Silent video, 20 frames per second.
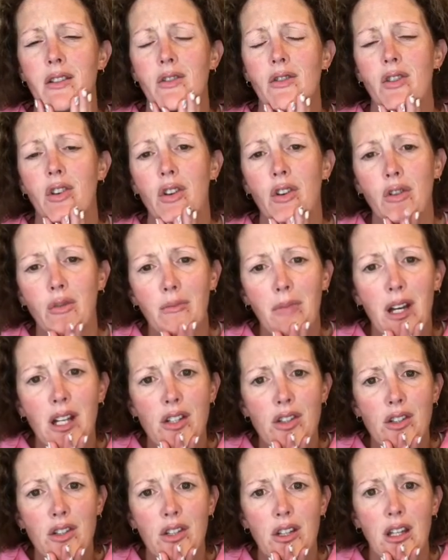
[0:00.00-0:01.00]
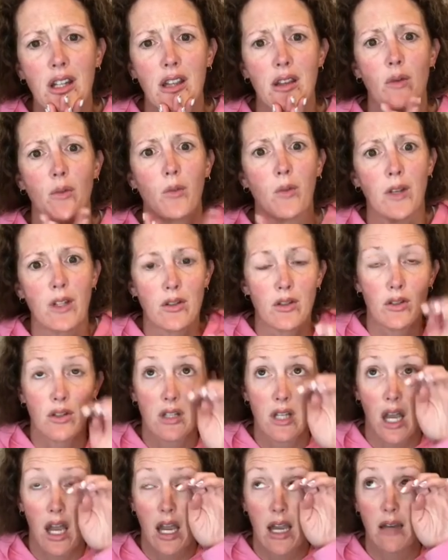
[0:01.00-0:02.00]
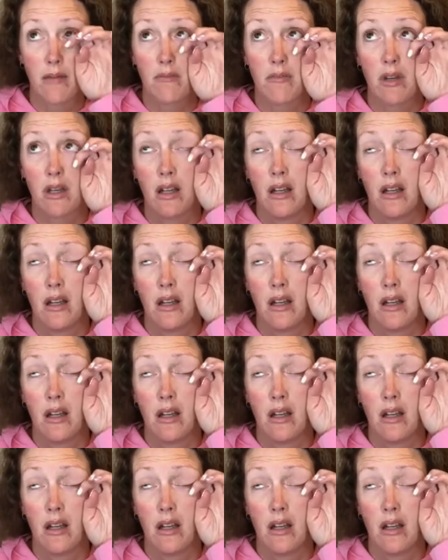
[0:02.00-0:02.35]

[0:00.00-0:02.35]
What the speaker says: too much in the winter time,